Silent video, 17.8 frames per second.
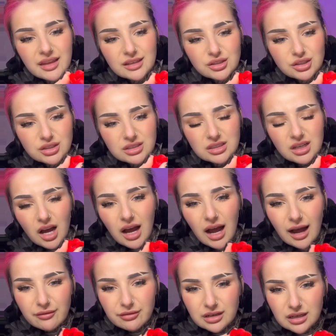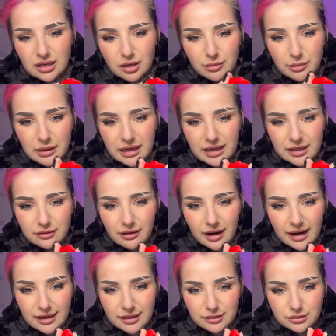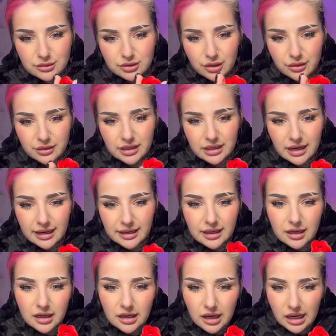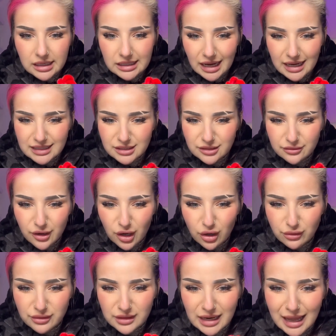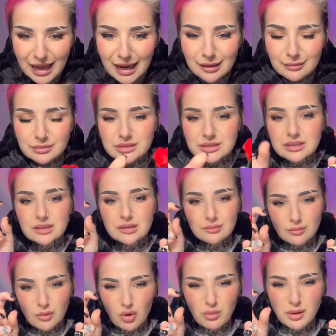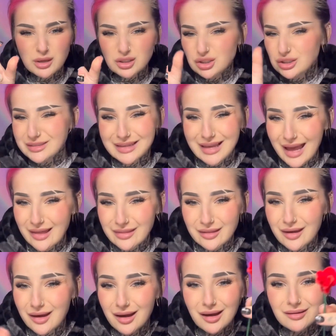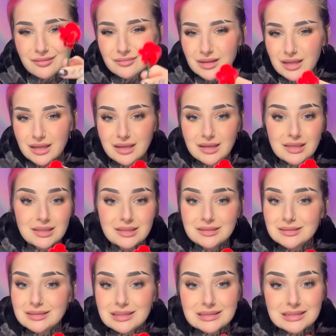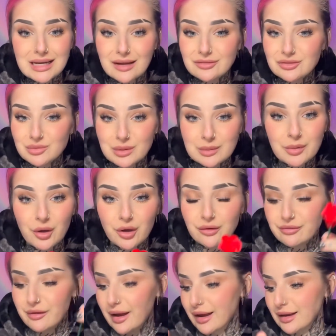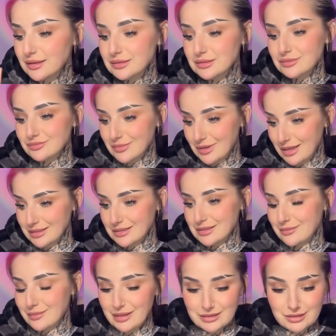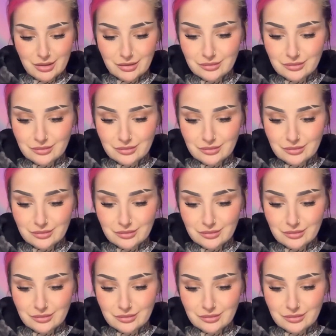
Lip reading: just start having a little play around so they're like kind of overlapped, more bunched together. Doesn't have to be perfect, it's the middle.